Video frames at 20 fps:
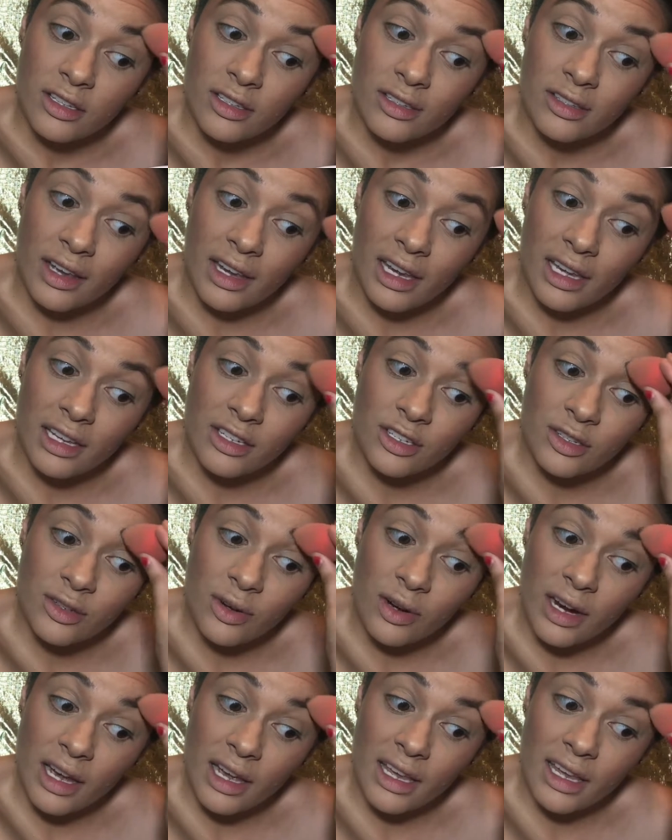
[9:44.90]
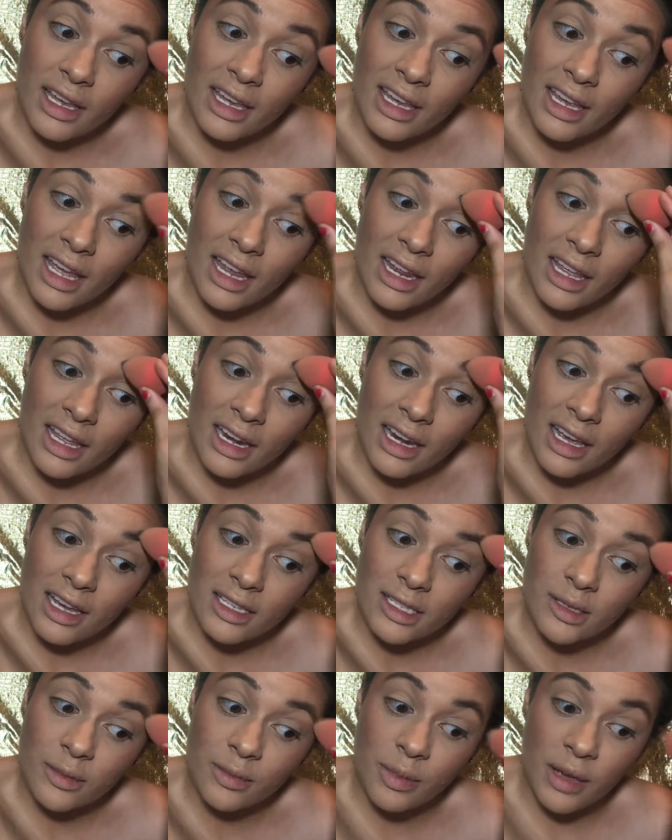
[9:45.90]
So I can try and get it
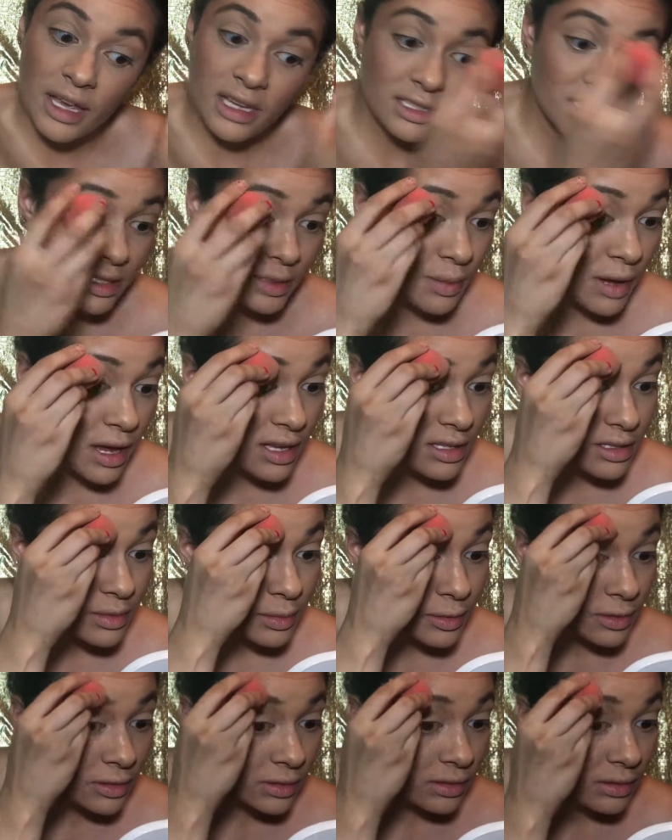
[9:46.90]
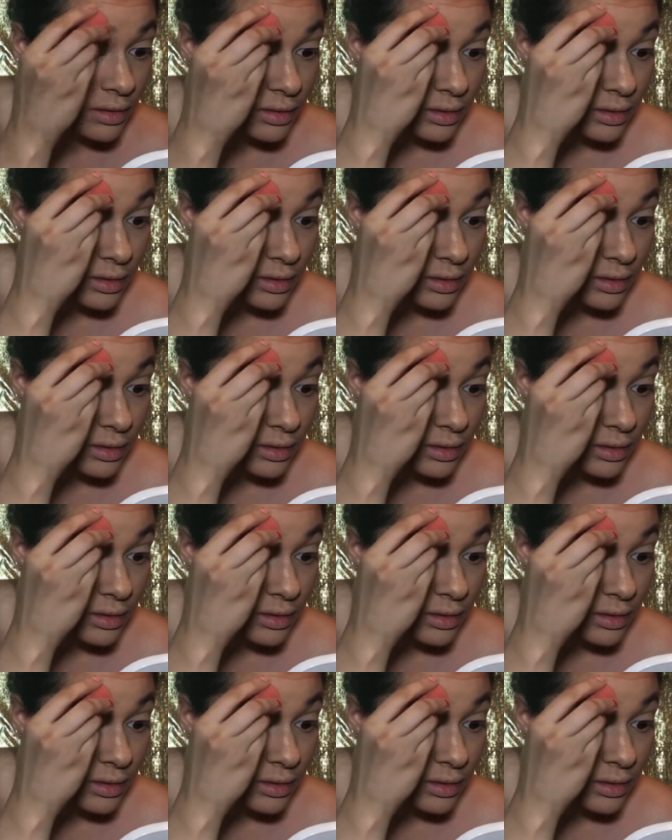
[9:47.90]
as best as possible.